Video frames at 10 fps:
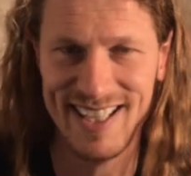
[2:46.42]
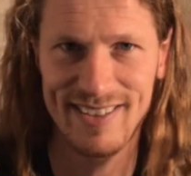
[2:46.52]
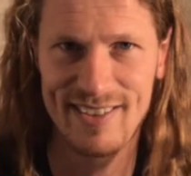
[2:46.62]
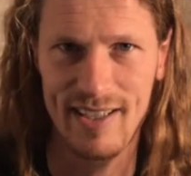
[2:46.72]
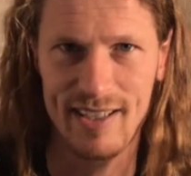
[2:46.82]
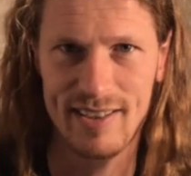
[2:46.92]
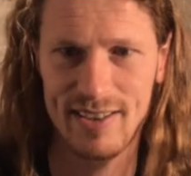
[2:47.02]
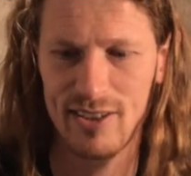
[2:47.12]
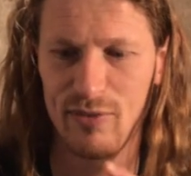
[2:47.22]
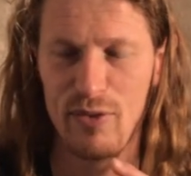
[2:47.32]

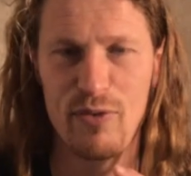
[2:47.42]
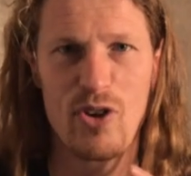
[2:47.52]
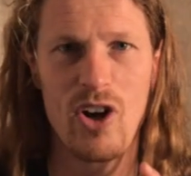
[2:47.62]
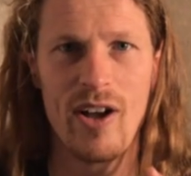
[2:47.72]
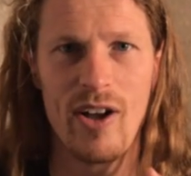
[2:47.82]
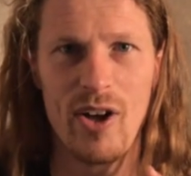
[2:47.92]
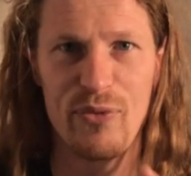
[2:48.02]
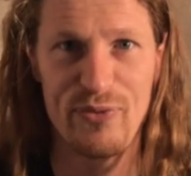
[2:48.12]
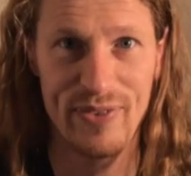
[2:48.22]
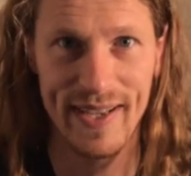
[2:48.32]
Insects. We've got uh,
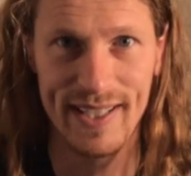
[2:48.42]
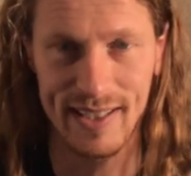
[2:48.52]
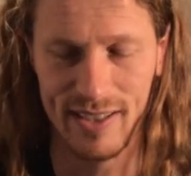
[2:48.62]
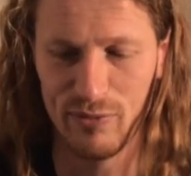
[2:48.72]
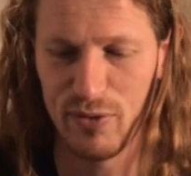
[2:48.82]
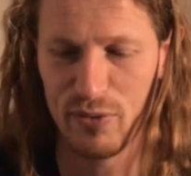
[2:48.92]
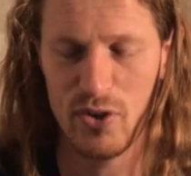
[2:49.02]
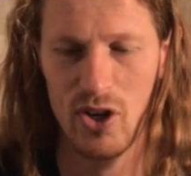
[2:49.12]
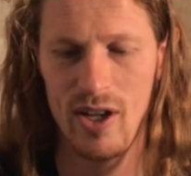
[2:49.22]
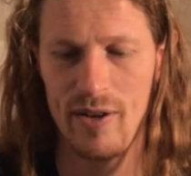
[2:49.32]
vegan. We've
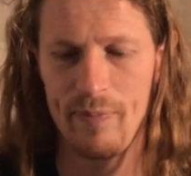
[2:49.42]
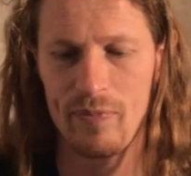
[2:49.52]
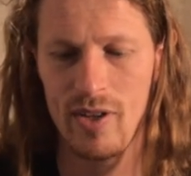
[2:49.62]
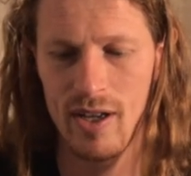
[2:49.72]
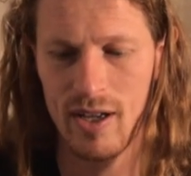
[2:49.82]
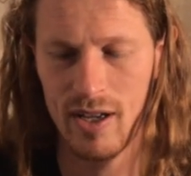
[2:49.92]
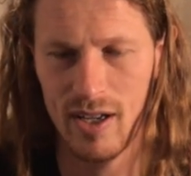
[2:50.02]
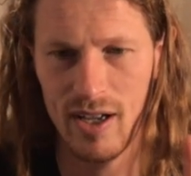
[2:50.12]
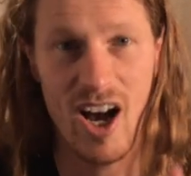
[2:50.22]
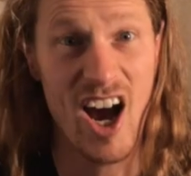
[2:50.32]
got uh,